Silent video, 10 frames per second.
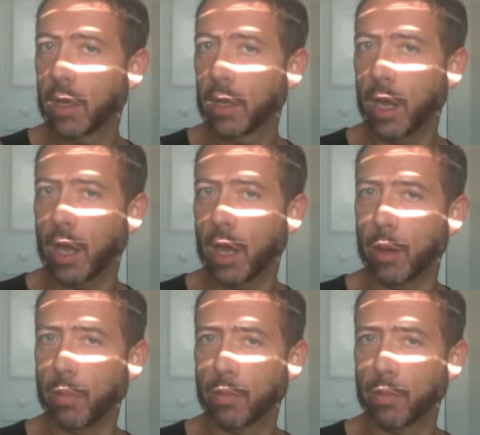
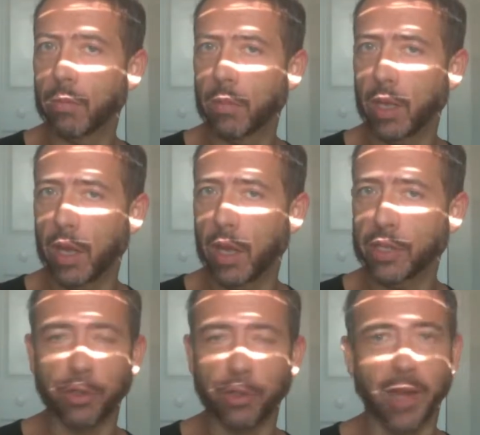as
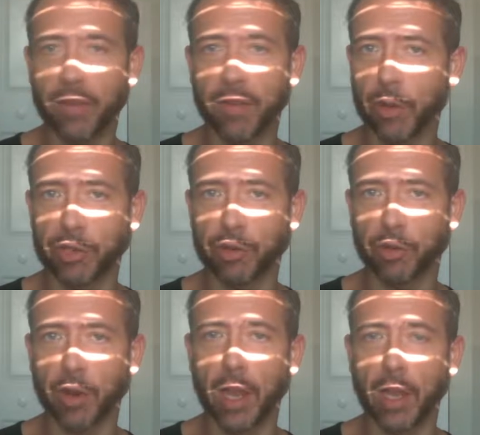you do in every
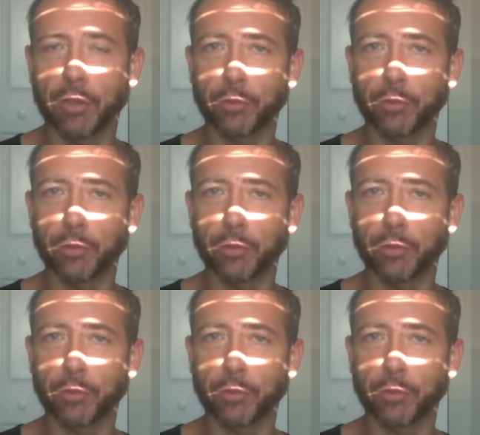retrograde,